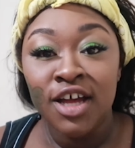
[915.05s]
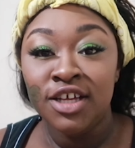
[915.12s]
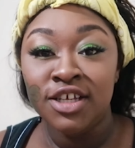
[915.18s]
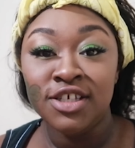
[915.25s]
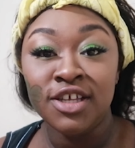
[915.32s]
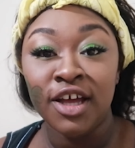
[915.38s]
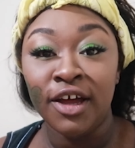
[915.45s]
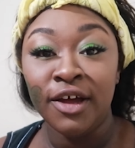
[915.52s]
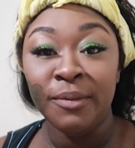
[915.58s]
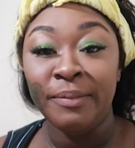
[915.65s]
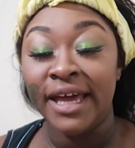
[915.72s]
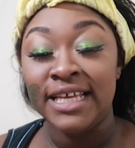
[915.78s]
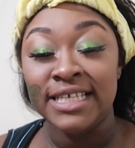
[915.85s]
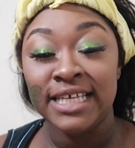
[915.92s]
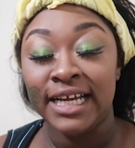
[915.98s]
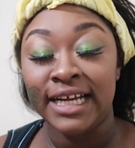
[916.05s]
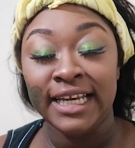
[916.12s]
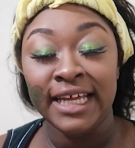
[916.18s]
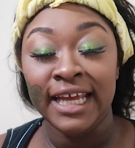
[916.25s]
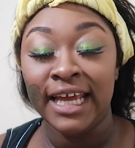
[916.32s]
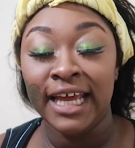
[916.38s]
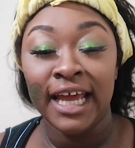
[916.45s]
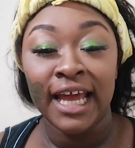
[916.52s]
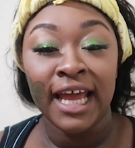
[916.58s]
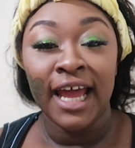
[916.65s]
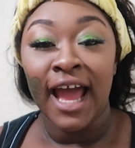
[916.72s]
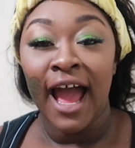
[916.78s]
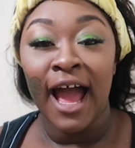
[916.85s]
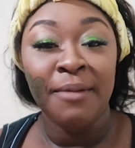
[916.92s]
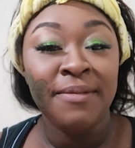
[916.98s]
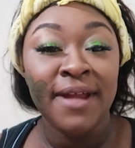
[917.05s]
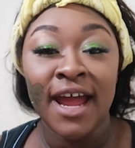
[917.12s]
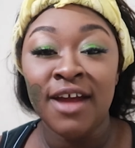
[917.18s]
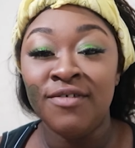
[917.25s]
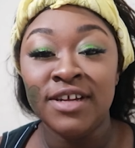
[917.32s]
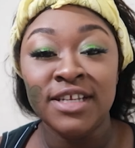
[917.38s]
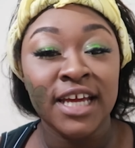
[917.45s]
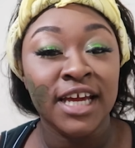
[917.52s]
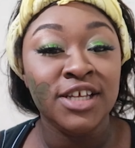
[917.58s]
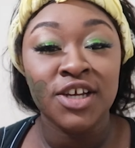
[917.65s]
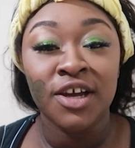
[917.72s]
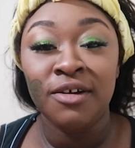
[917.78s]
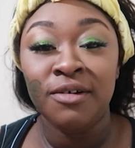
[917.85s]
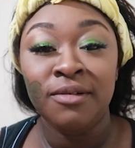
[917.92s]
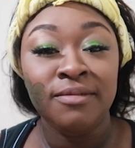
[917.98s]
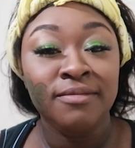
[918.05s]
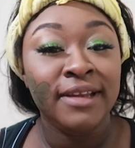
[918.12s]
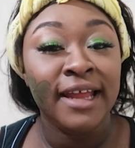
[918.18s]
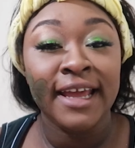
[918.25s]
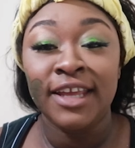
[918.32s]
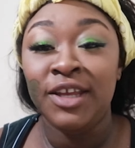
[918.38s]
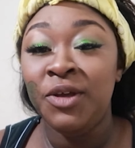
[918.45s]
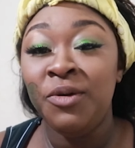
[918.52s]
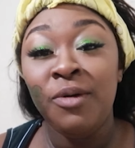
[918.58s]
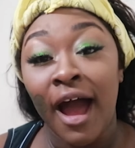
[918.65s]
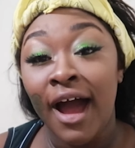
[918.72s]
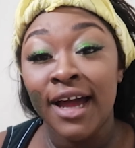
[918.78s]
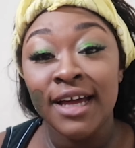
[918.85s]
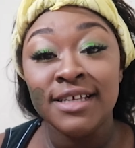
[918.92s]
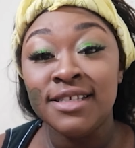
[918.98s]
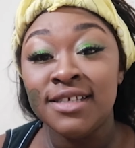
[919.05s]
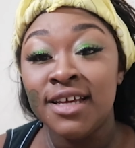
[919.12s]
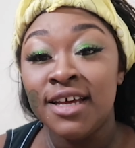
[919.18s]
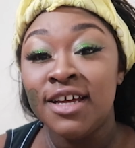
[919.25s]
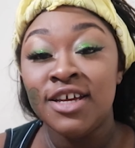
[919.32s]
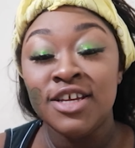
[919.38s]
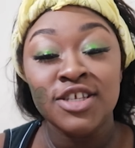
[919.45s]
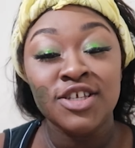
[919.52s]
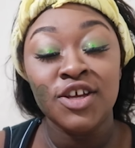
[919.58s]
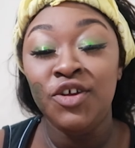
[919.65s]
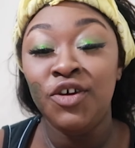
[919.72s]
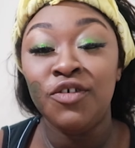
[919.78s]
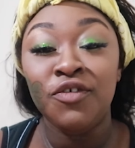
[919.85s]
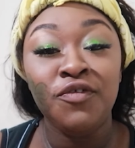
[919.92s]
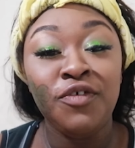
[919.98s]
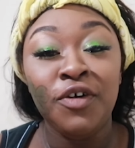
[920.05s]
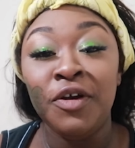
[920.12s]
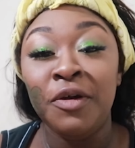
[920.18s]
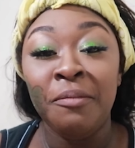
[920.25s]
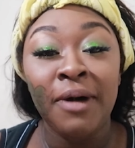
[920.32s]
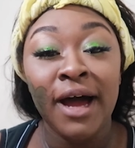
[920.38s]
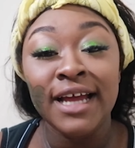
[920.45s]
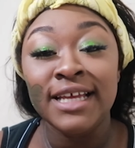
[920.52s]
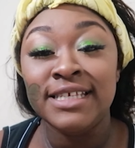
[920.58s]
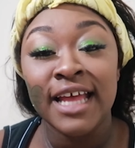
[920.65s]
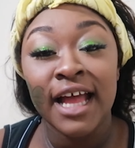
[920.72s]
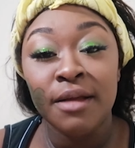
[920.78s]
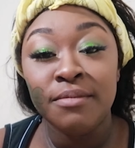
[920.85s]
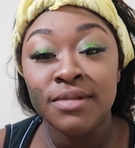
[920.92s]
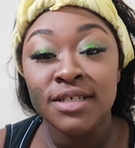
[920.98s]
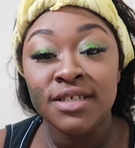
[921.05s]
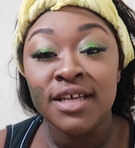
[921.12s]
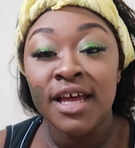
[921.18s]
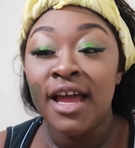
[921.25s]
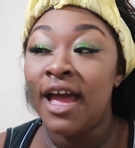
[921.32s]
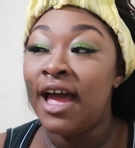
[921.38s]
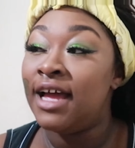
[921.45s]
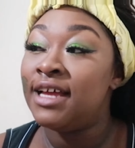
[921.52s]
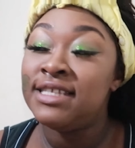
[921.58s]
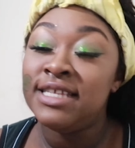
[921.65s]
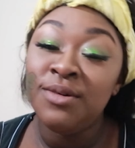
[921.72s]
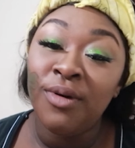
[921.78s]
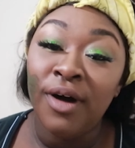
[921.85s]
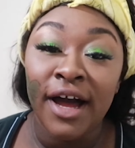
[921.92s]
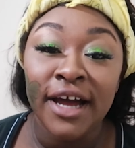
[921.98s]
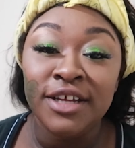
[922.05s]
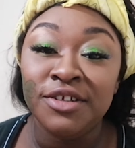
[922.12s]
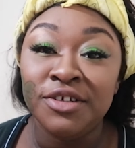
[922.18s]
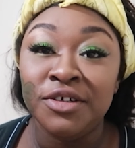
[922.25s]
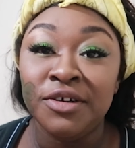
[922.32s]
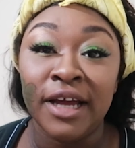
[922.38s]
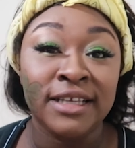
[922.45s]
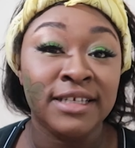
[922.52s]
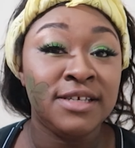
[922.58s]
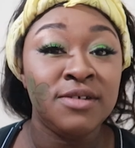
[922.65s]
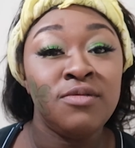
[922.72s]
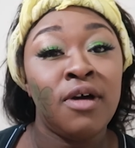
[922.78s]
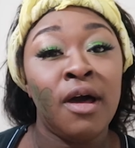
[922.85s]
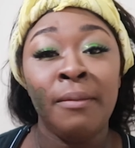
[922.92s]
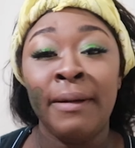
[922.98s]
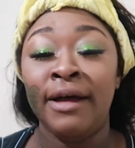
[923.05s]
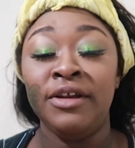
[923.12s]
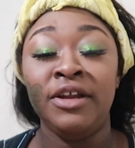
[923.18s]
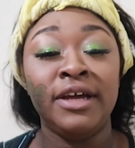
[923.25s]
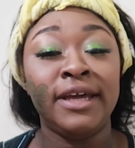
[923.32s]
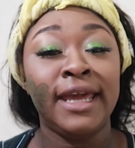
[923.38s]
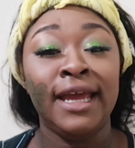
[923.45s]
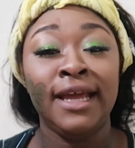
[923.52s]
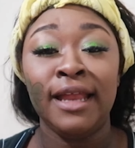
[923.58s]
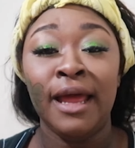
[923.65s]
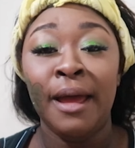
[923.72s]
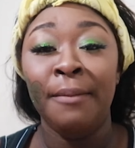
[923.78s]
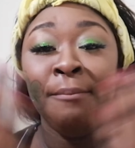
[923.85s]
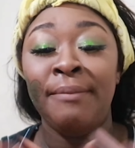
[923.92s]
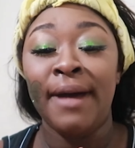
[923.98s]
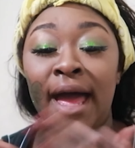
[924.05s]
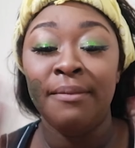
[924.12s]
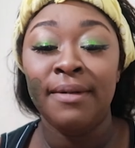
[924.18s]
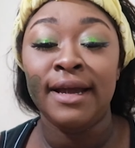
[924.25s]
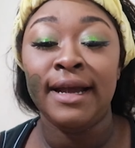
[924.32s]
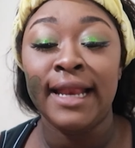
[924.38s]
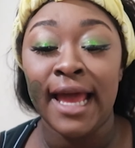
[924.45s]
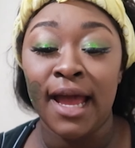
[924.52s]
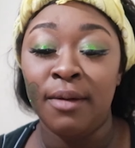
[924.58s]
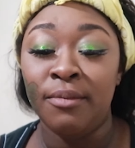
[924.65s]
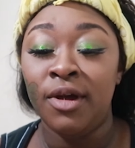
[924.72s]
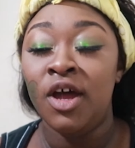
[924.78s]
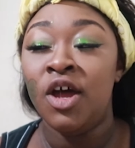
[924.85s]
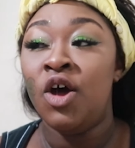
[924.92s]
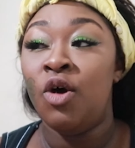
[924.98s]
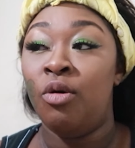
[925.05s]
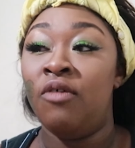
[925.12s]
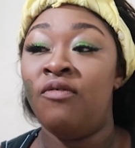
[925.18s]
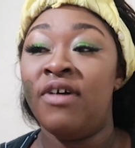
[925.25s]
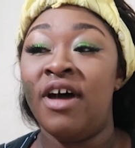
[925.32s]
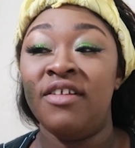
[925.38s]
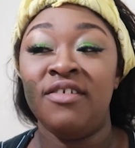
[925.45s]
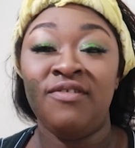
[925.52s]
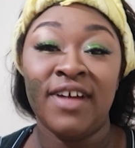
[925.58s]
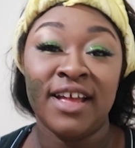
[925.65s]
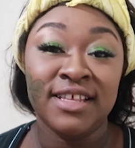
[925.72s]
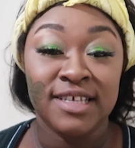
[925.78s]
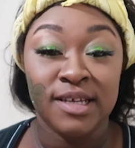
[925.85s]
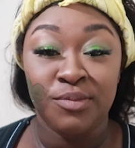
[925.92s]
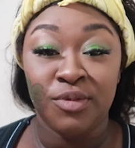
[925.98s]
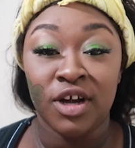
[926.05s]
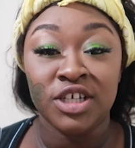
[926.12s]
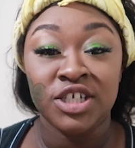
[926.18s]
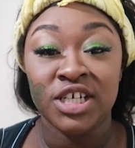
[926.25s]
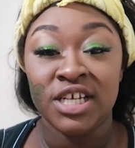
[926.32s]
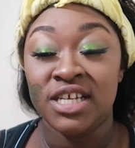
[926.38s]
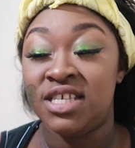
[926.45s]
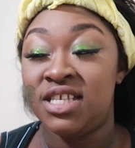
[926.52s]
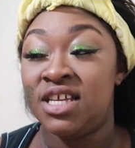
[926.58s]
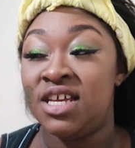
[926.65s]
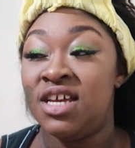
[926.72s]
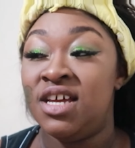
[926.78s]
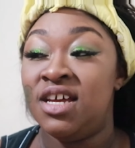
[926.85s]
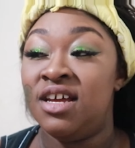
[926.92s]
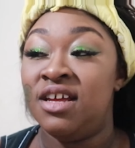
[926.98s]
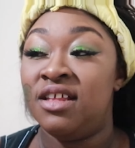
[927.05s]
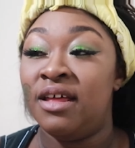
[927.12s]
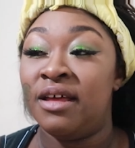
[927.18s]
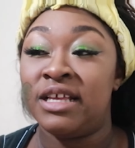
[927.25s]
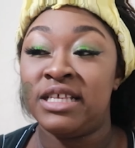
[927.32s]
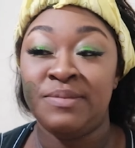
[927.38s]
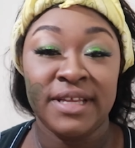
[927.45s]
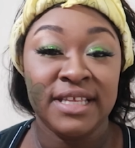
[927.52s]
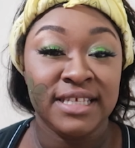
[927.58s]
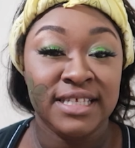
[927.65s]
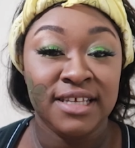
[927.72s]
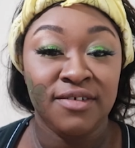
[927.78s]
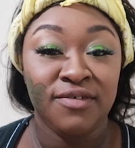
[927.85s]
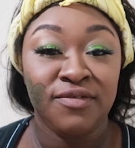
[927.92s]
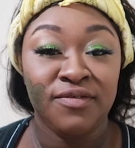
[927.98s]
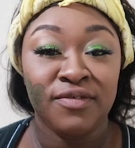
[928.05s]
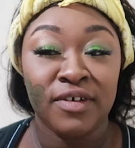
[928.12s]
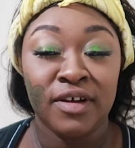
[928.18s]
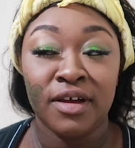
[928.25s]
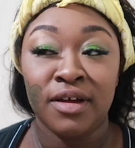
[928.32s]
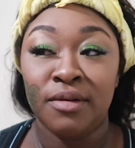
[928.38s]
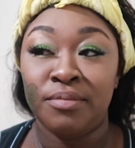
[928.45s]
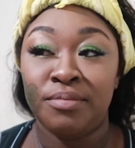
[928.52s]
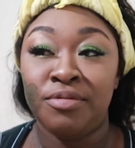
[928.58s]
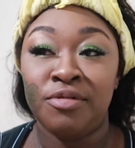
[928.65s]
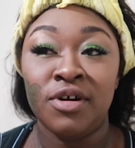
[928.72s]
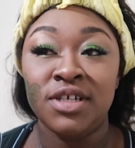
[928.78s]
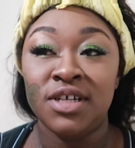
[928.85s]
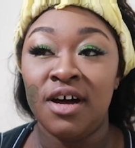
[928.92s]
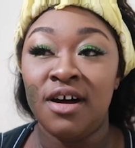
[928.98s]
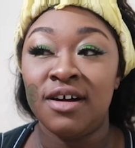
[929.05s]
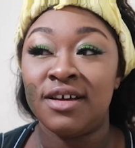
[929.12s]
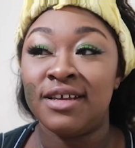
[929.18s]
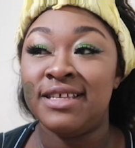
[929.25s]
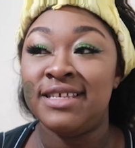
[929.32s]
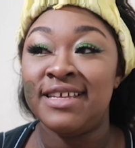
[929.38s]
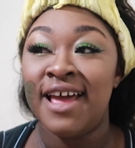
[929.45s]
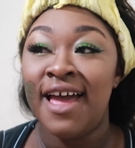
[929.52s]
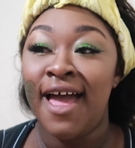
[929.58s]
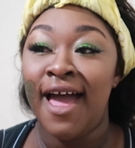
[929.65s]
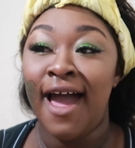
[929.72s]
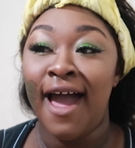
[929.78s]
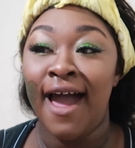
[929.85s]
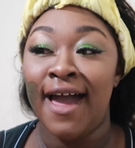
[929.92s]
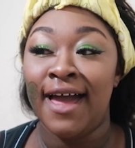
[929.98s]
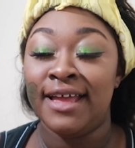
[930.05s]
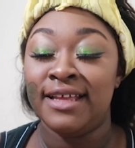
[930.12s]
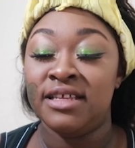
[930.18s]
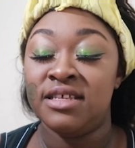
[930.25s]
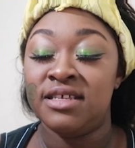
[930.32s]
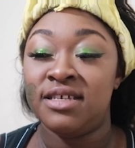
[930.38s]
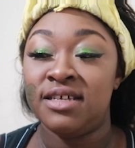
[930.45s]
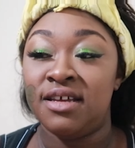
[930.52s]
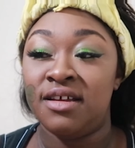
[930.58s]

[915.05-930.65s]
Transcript: So basically, I'm an everyday Joe like you guys. So you can follow my steps and see what I do and still come out looking bam and glam without the fancy brushes, expensive products, and